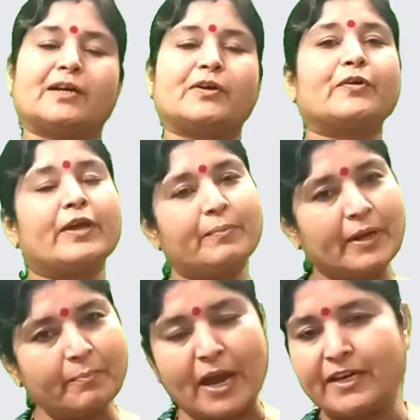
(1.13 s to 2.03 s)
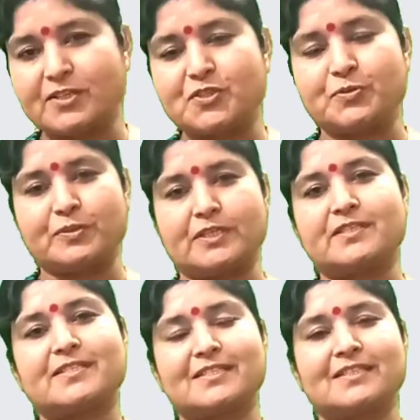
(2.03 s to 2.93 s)
Good evening, my dear
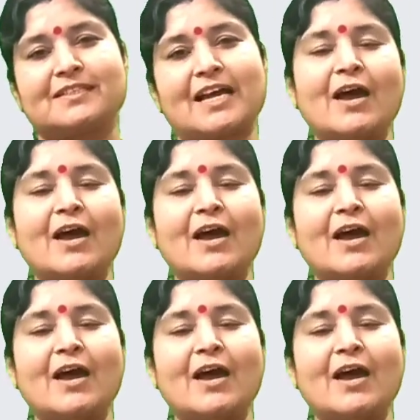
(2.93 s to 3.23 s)
students.